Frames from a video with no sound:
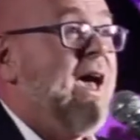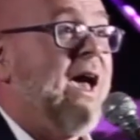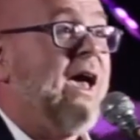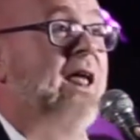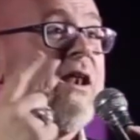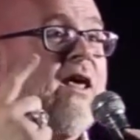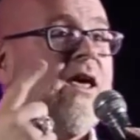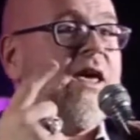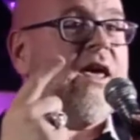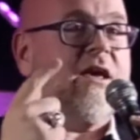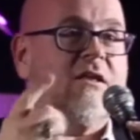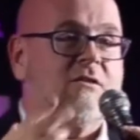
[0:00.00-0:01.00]
And
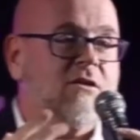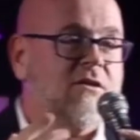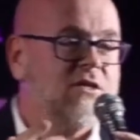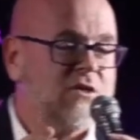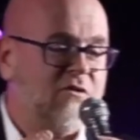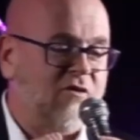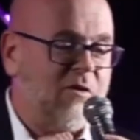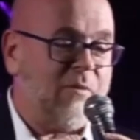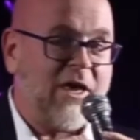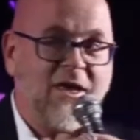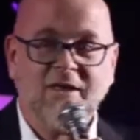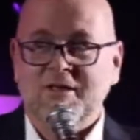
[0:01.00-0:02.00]
he looks over at
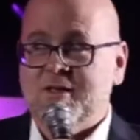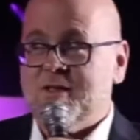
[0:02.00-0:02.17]
me,